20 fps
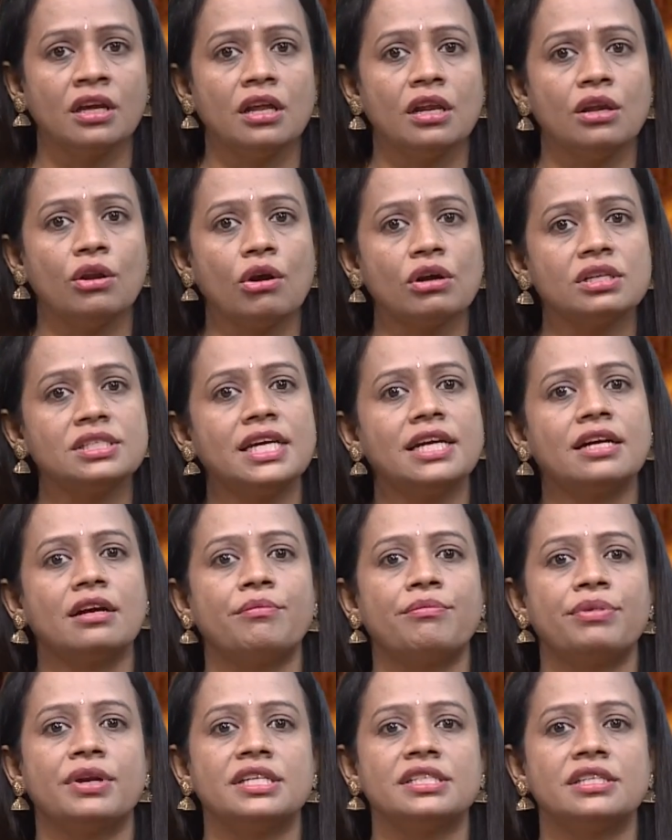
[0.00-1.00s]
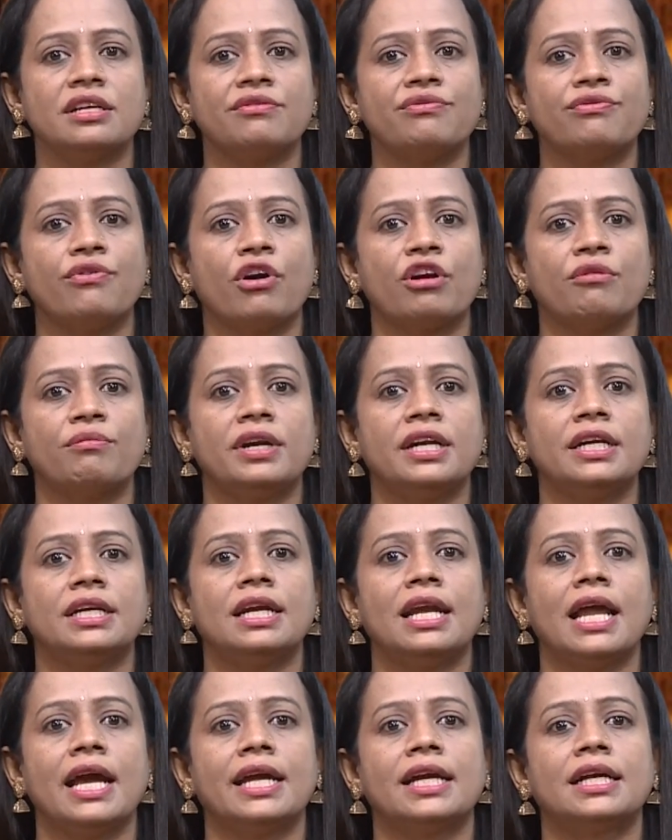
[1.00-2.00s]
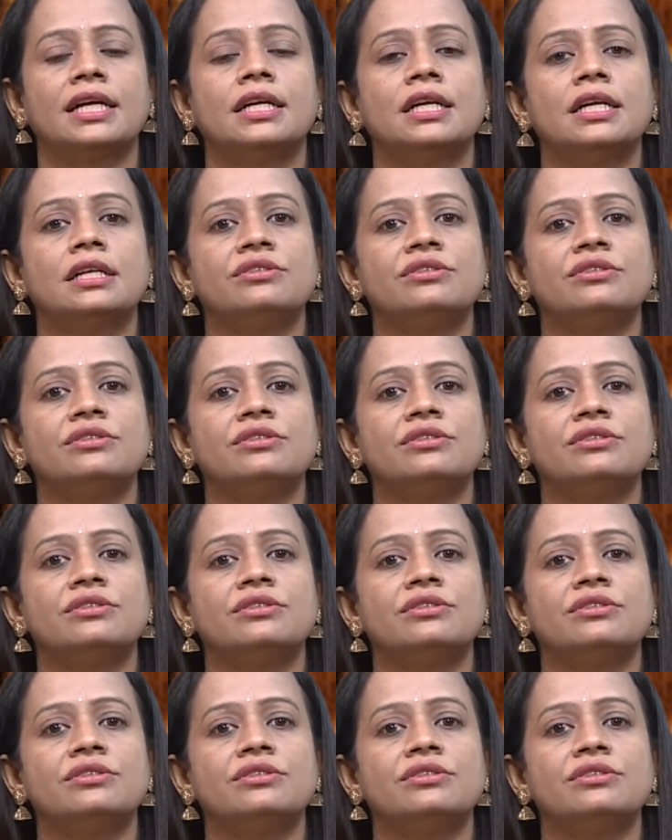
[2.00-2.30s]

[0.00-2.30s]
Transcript: Lossy compression format like